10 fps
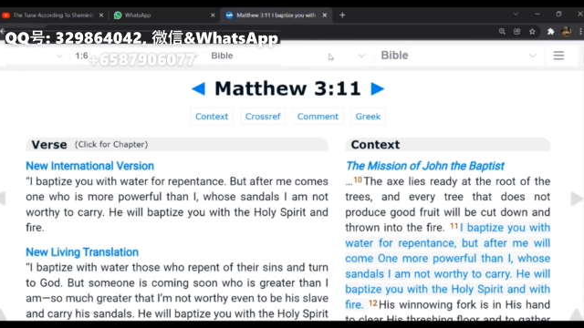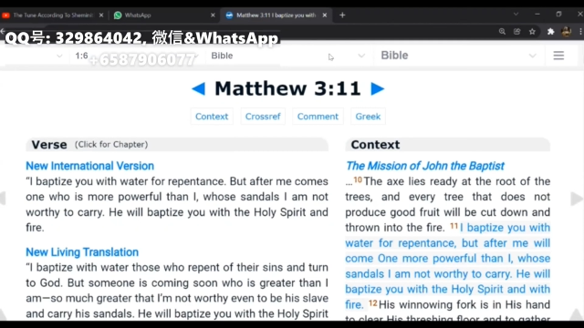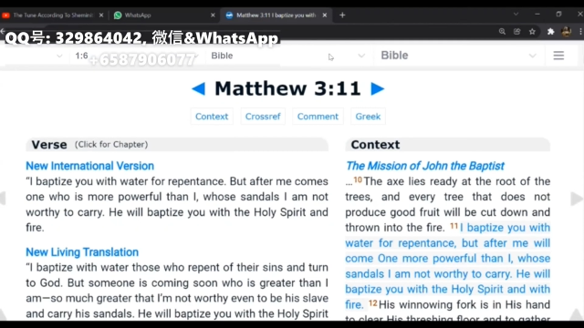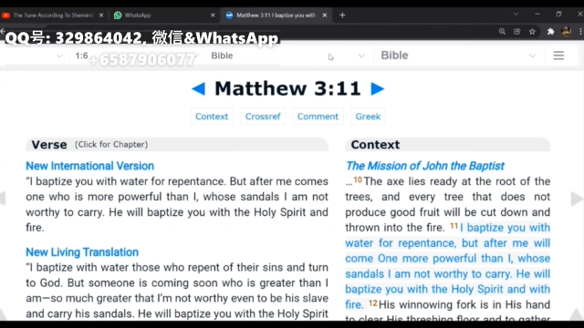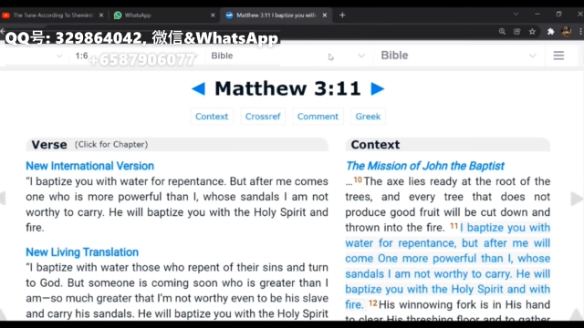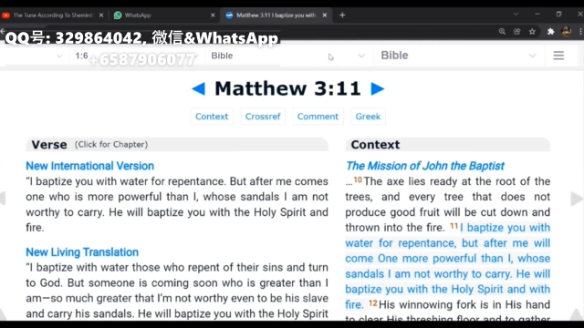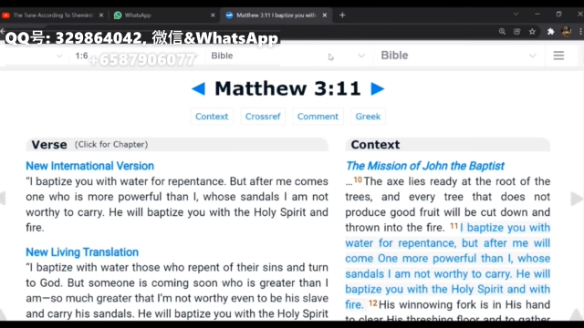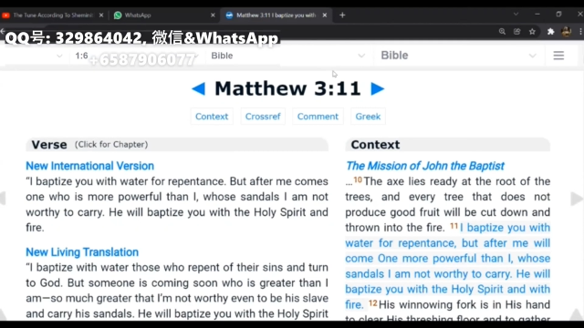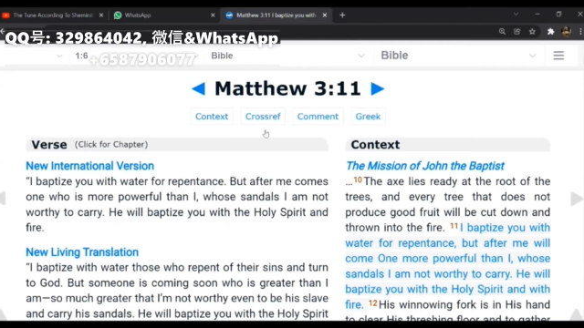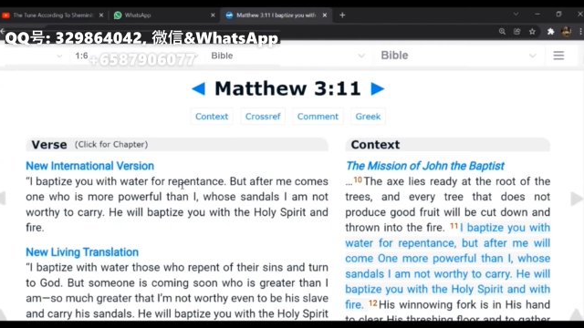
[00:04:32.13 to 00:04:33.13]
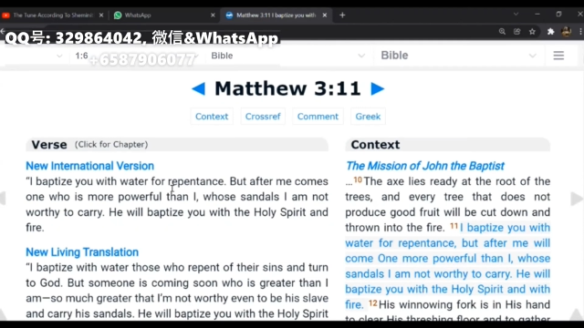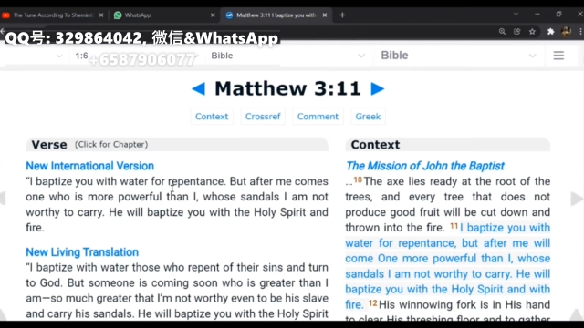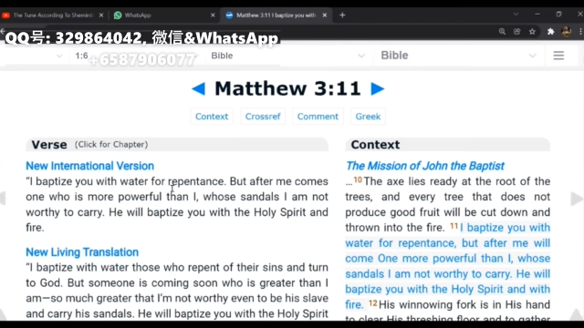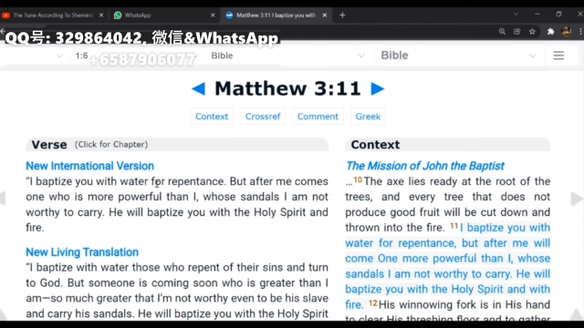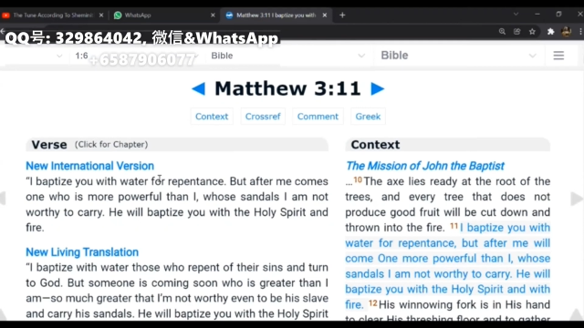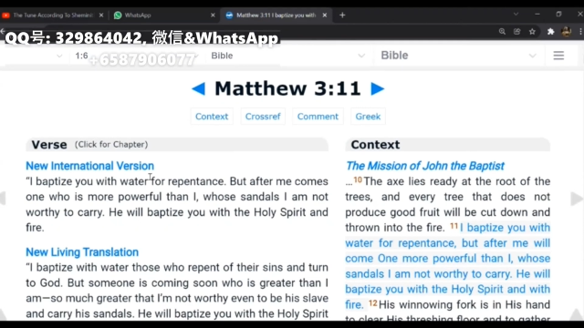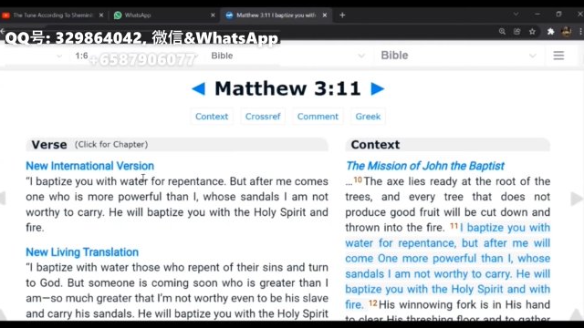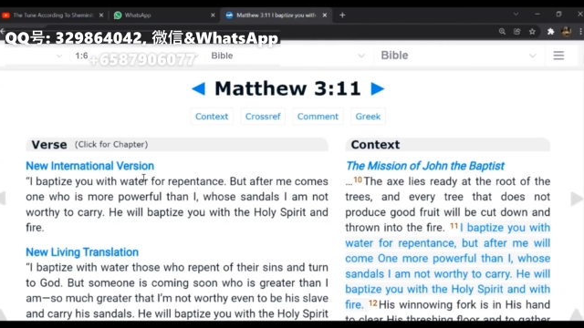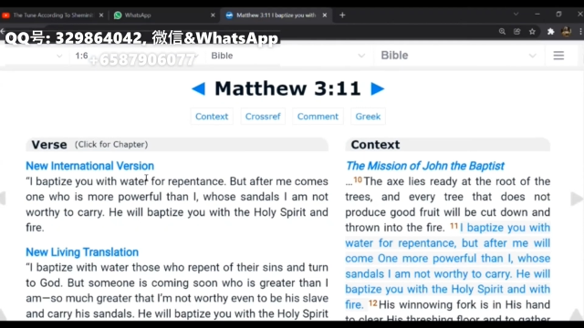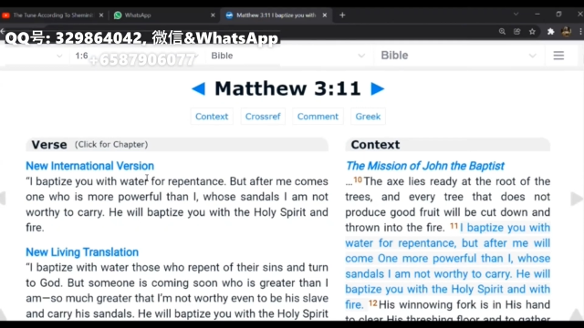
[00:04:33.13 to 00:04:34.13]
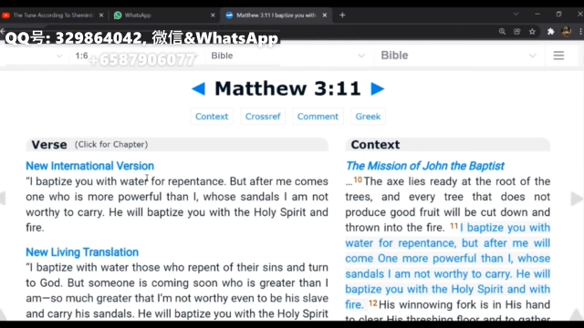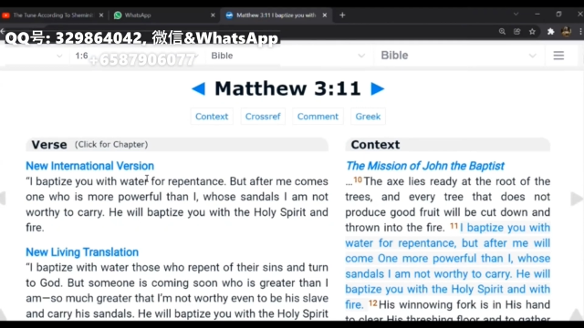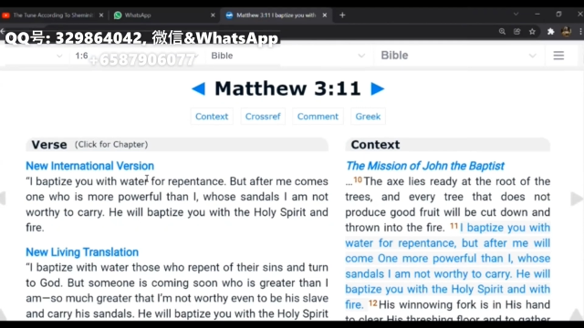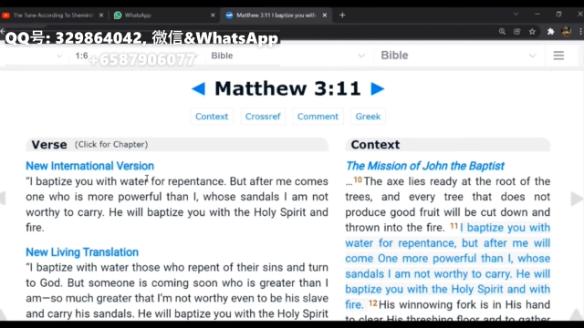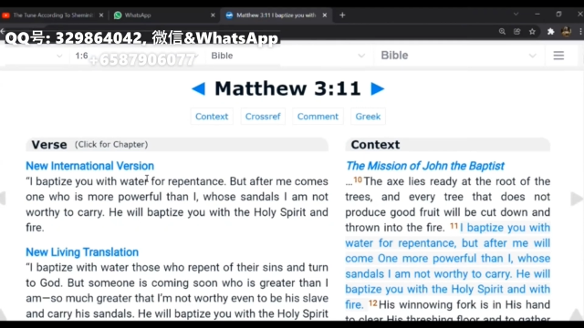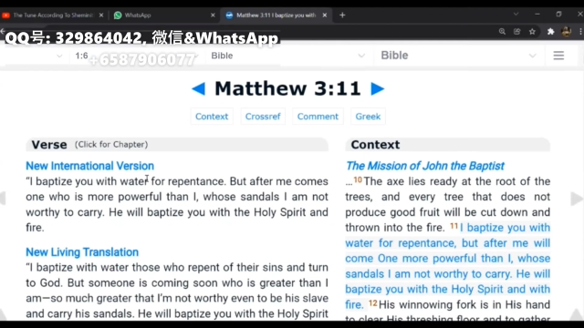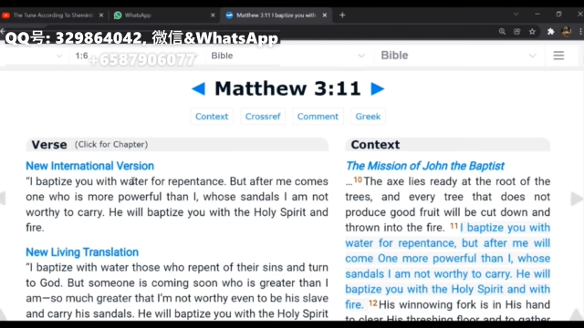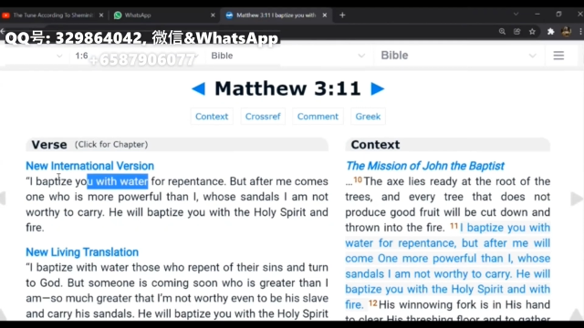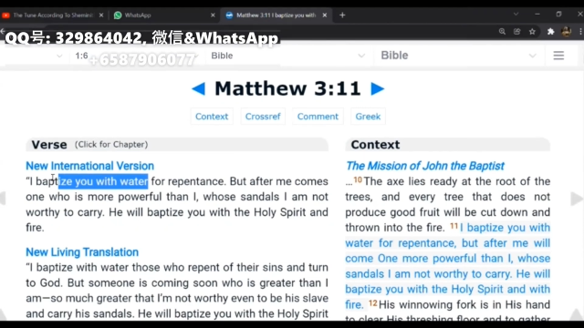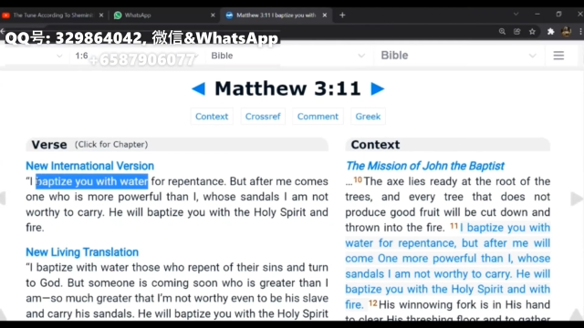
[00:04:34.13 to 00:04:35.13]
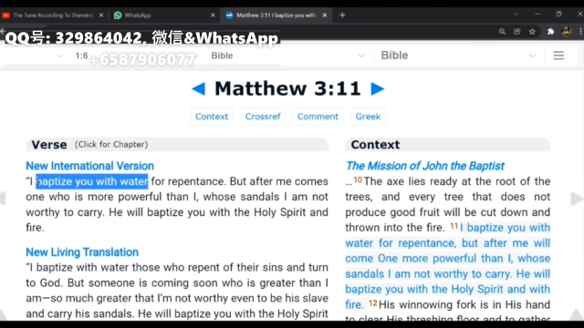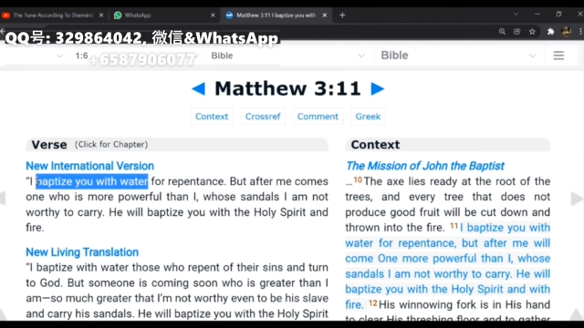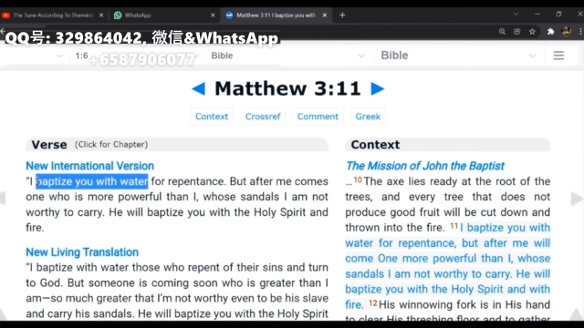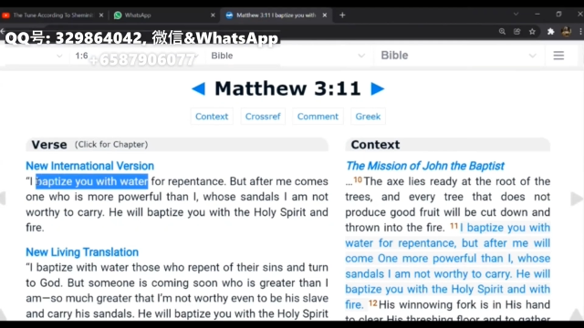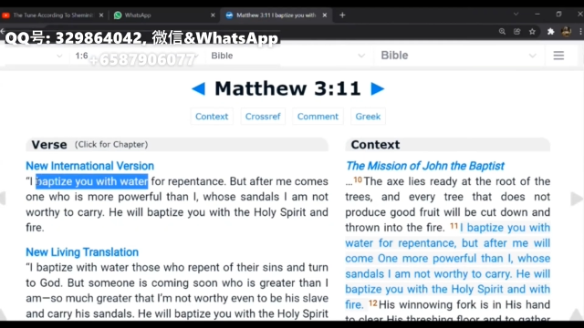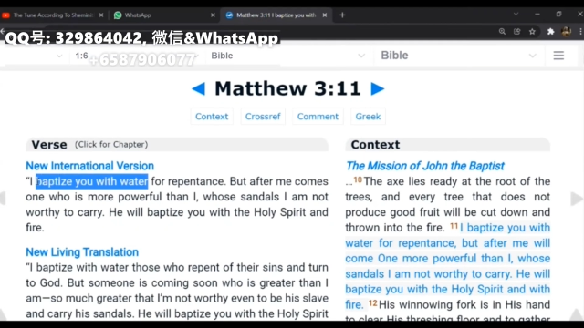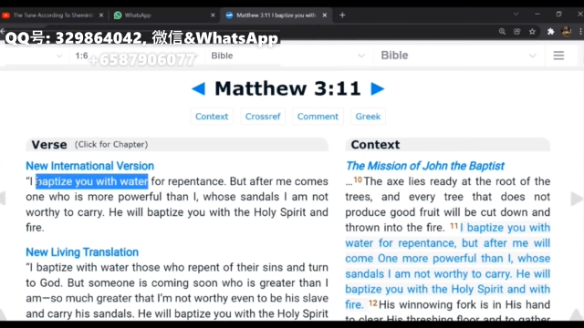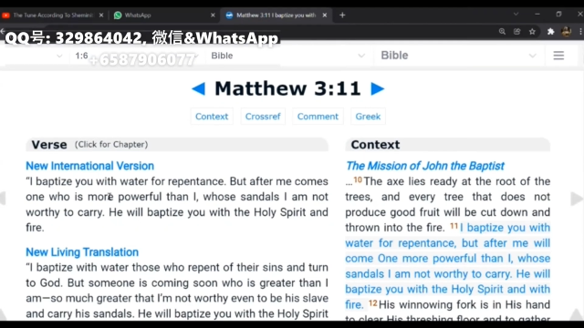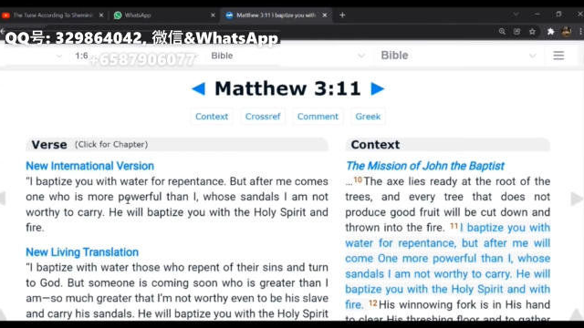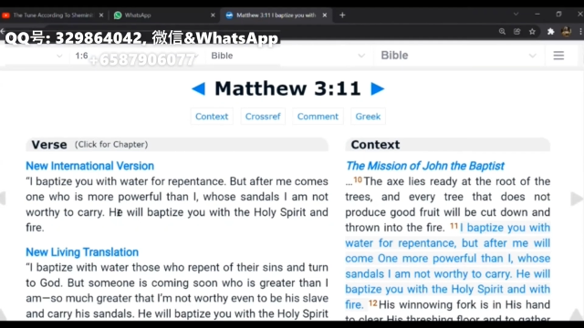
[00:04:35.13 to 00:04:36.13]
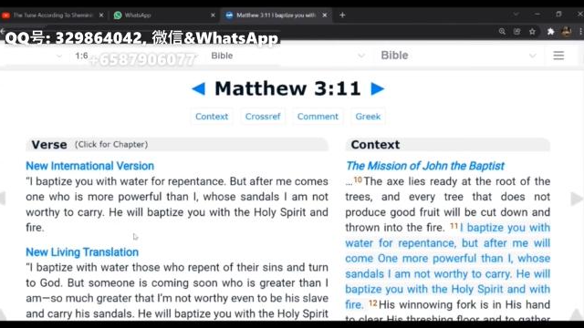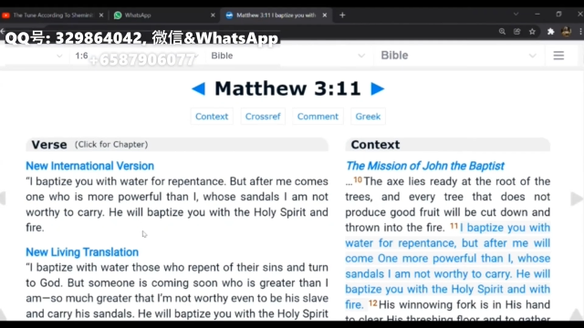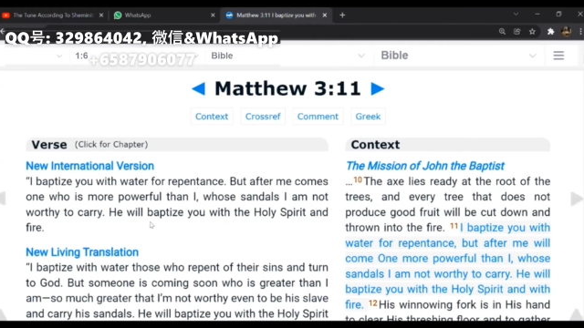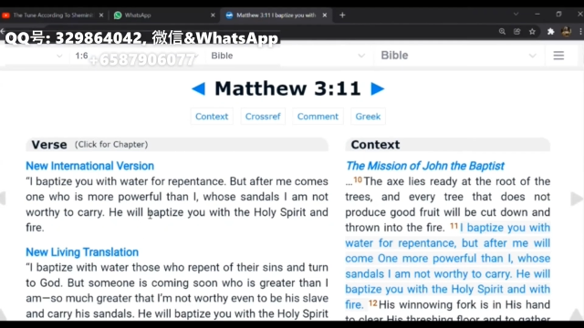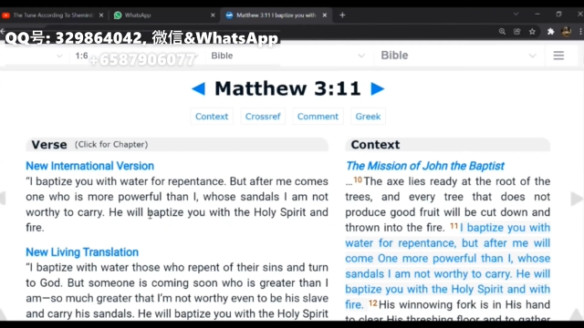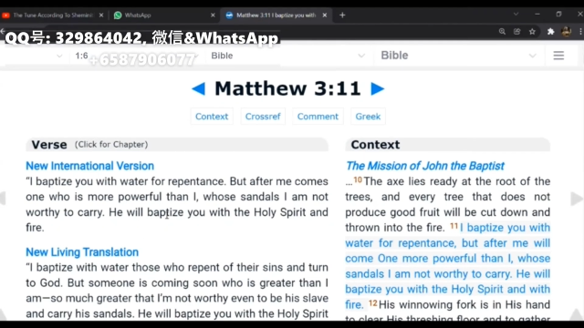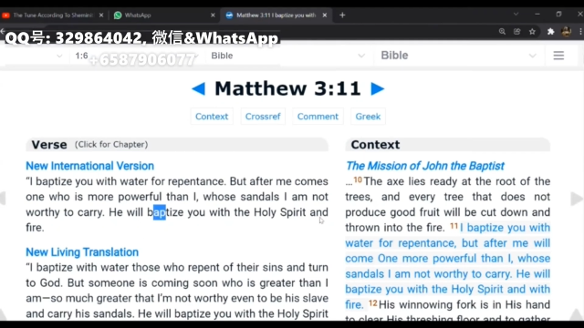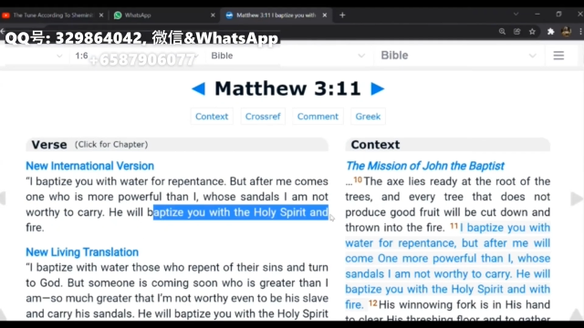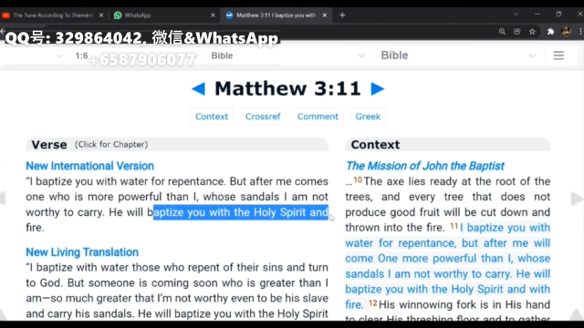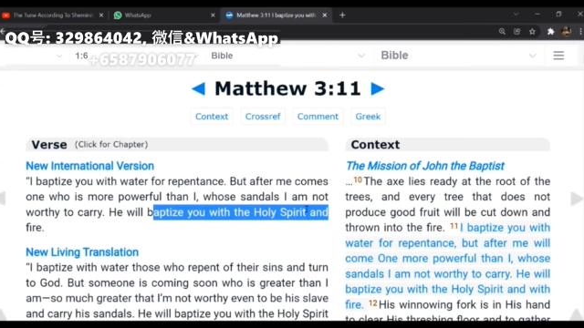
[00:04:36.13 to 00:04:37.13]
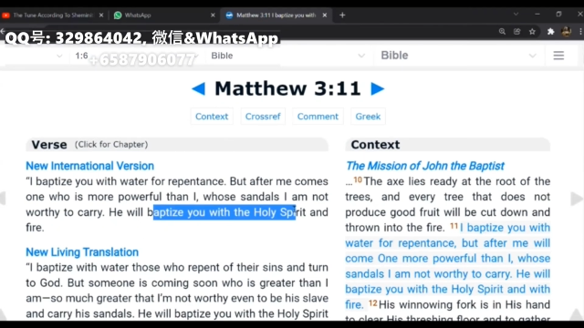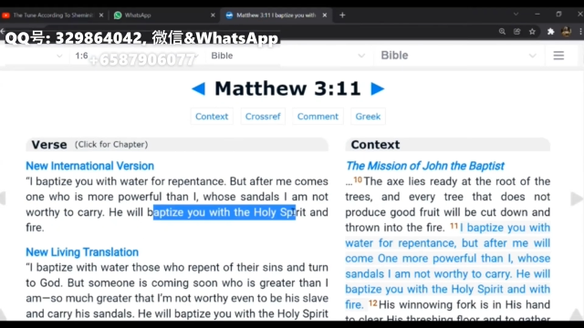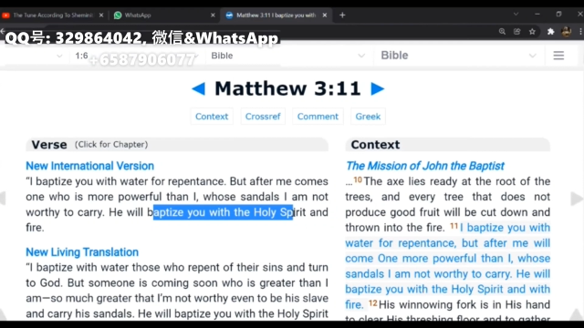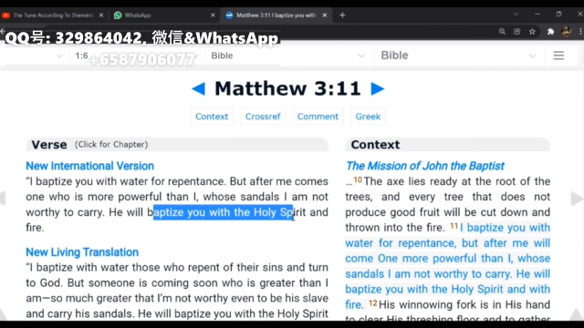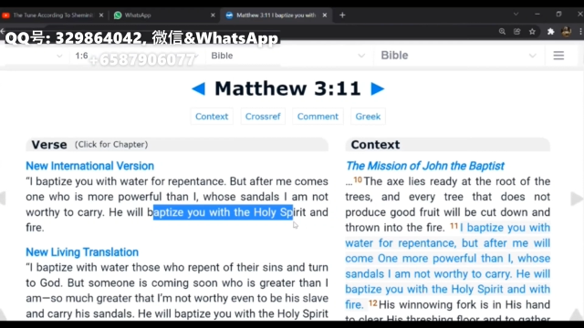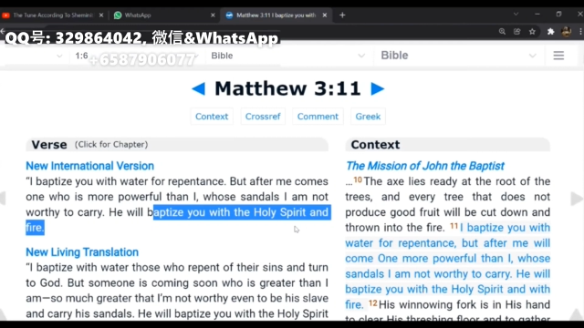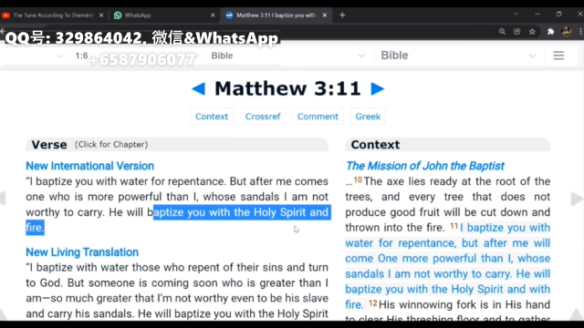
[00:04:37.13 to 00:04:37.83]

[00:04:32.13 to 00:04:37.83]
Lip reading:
Nobody's mouth can be seen.